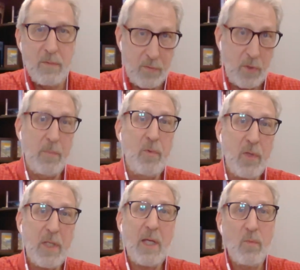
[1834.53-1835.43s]
to
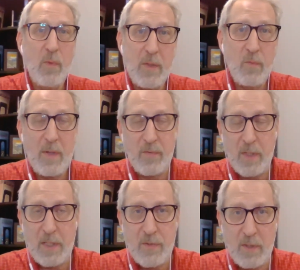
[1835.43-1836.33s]
communicate written
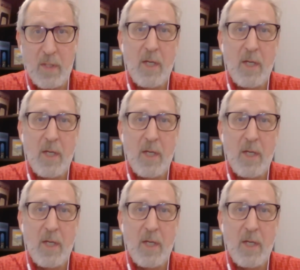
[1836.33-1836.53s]
revelation.